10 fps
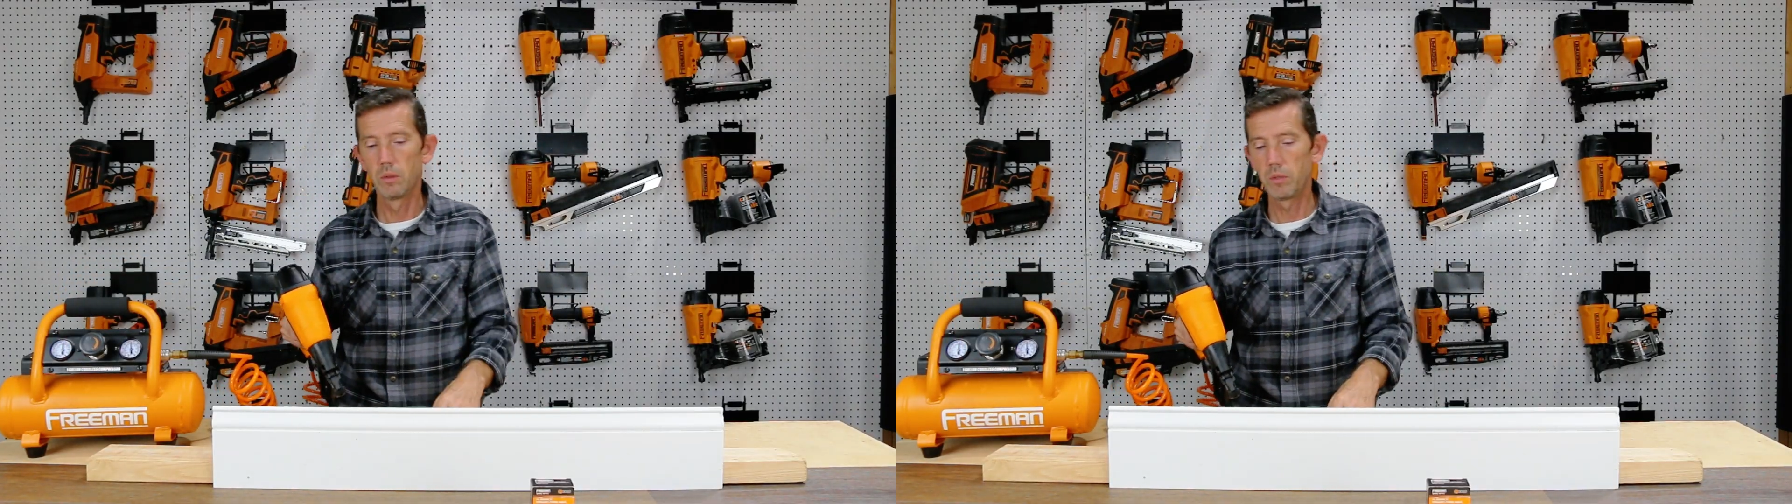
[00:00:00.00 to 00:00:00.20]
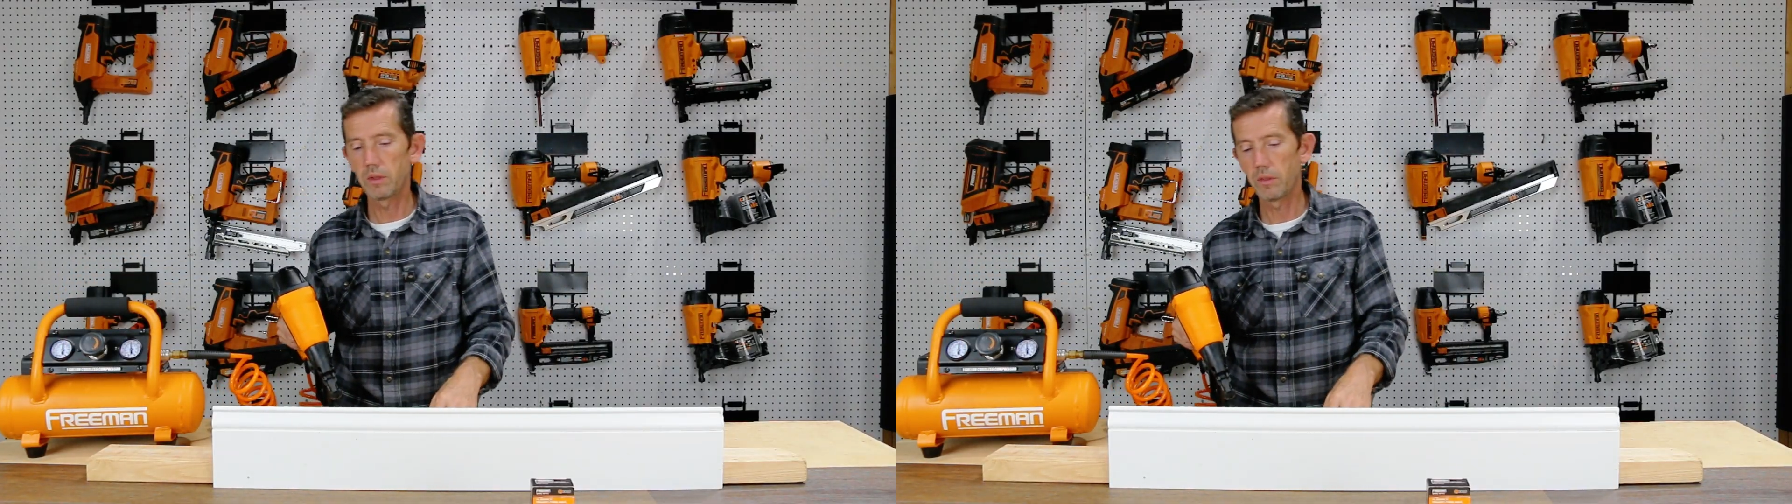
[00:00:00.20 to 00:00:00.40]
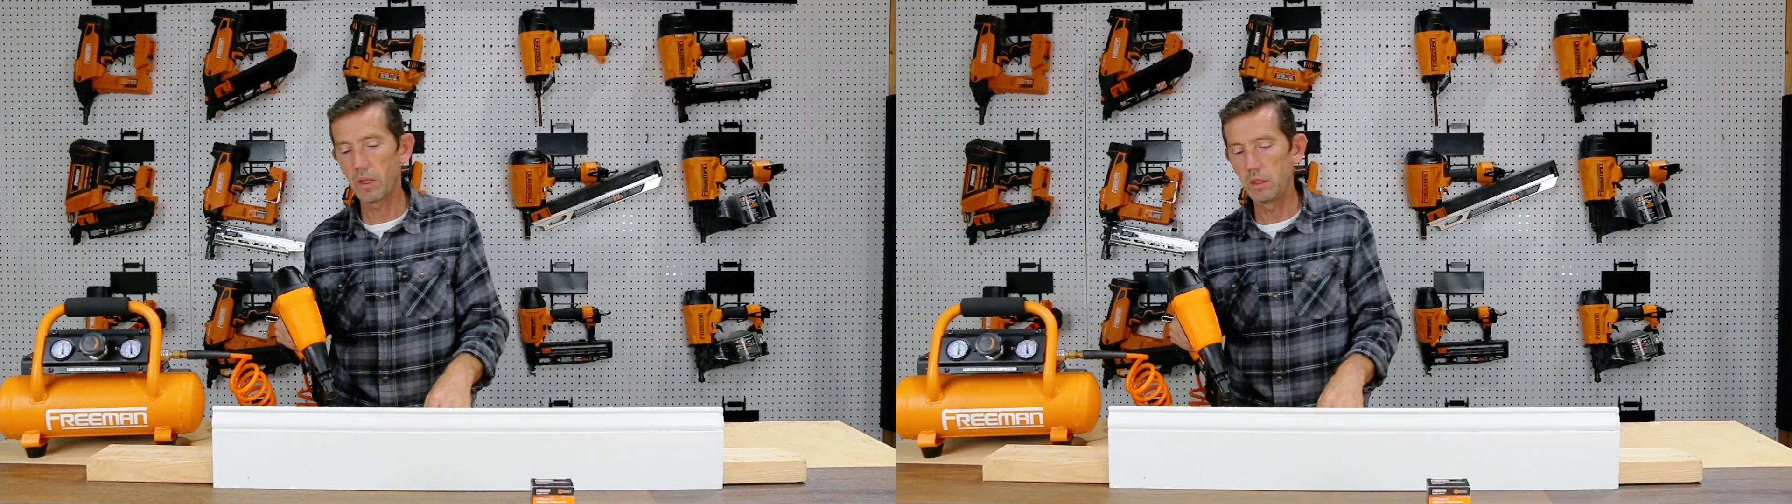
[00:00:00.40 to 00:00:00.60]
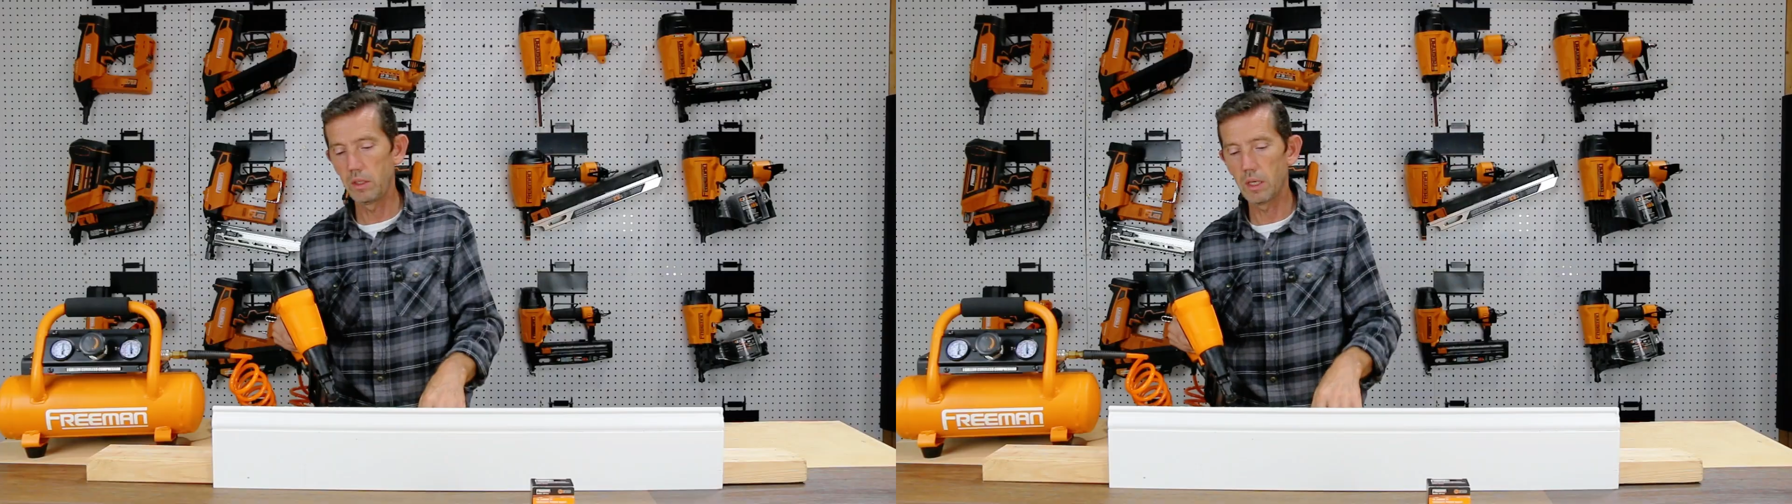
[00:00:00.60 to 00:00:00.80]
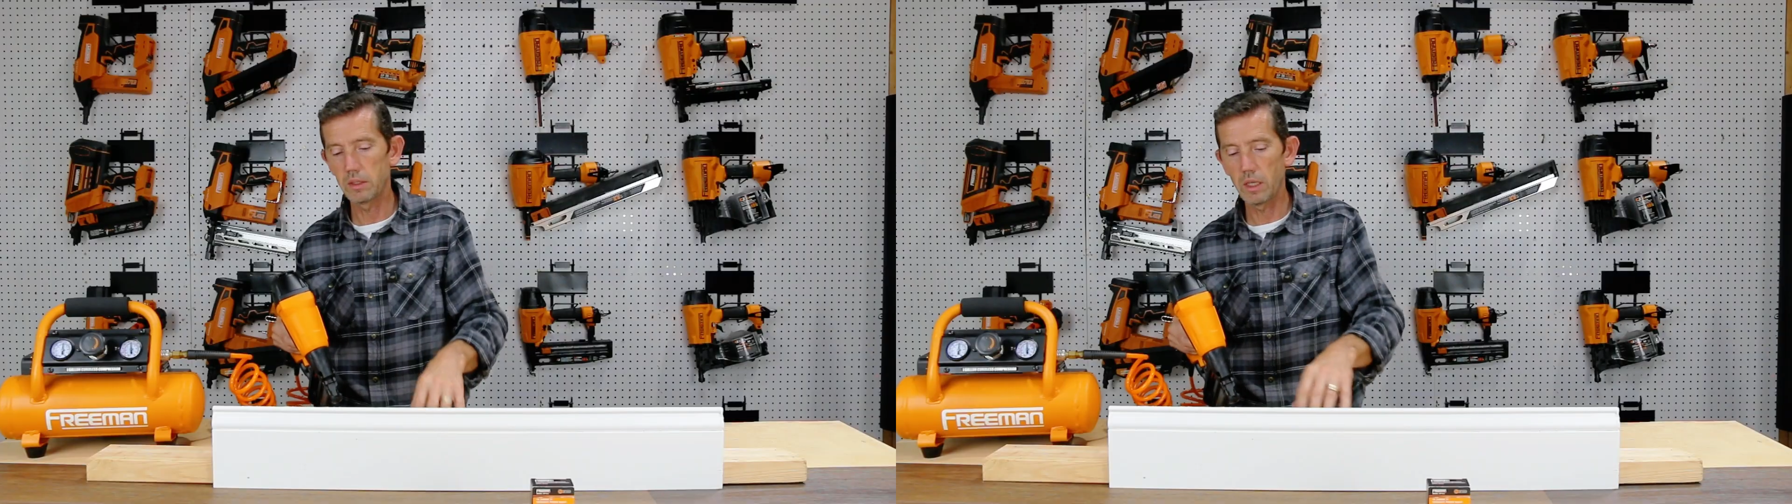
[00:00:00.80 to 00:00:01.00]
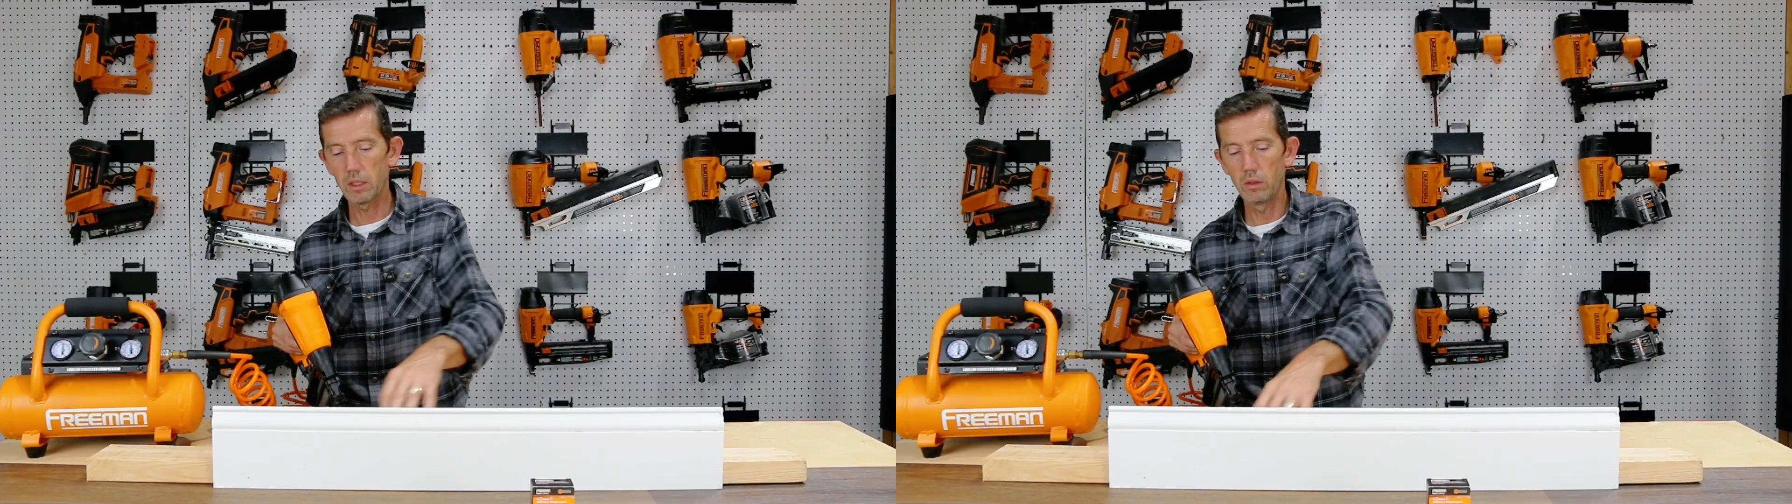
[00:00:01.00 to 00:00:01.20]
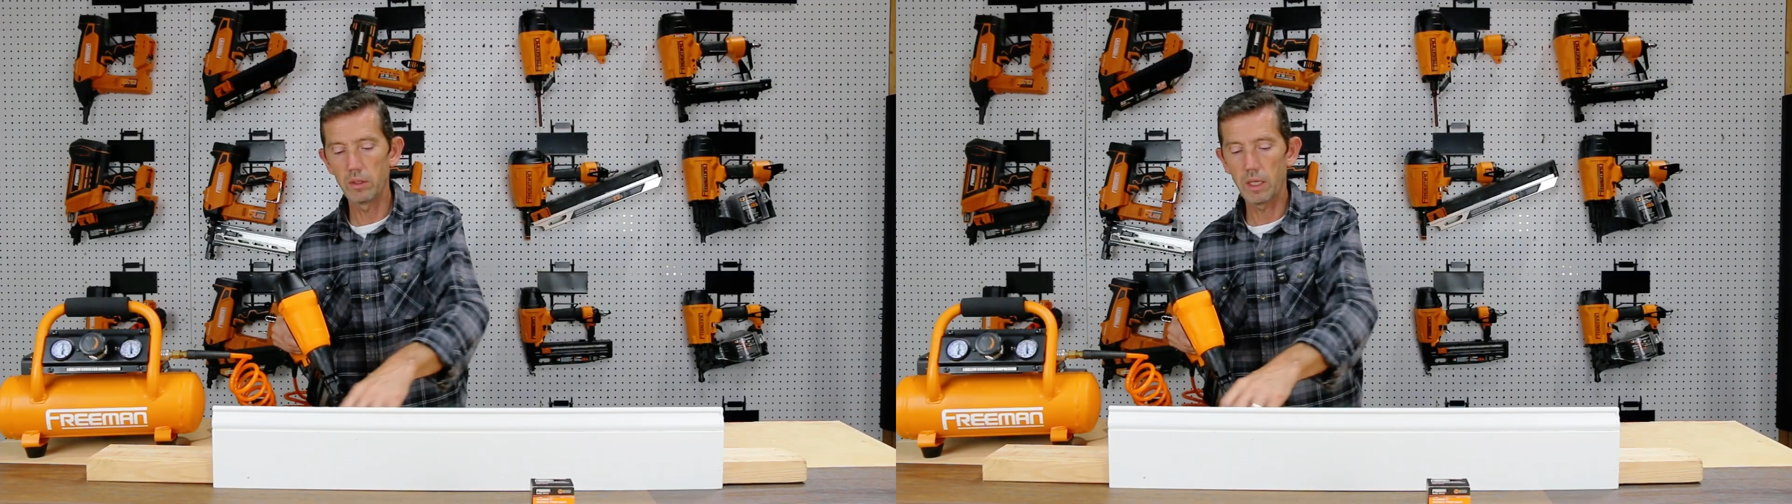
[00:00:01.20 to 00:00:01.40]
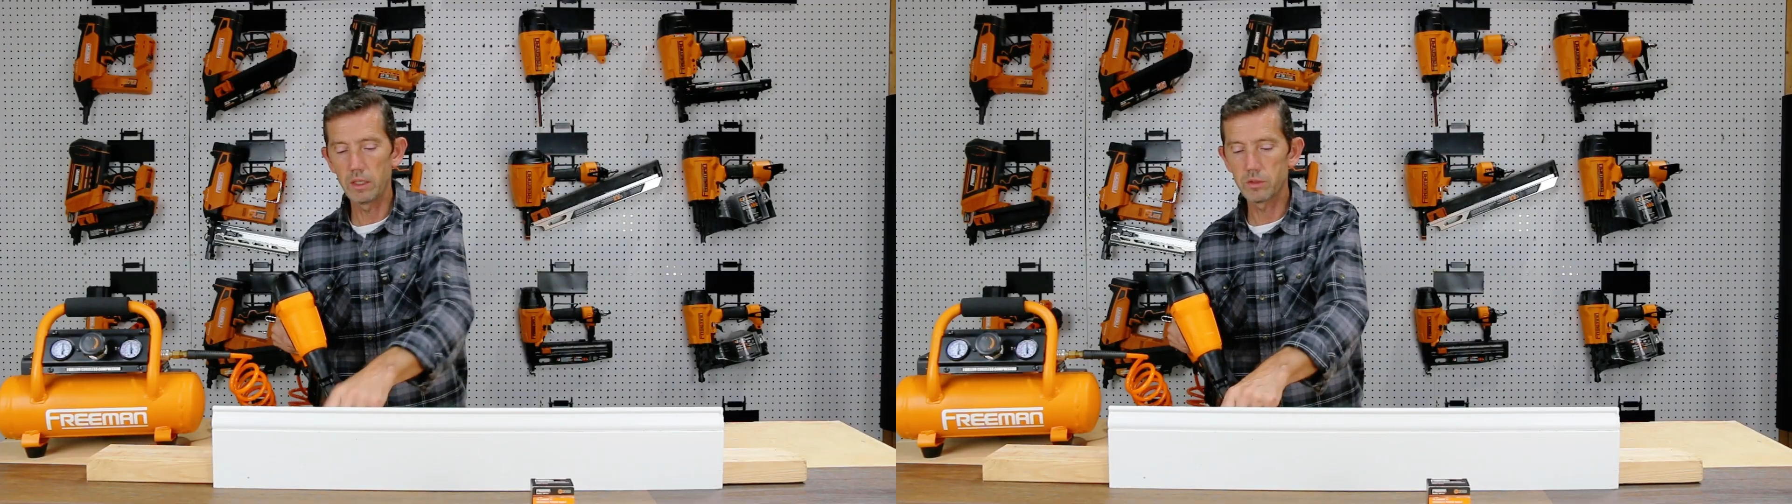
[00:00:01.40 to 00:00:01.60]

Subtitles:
but the thing you got to take a look at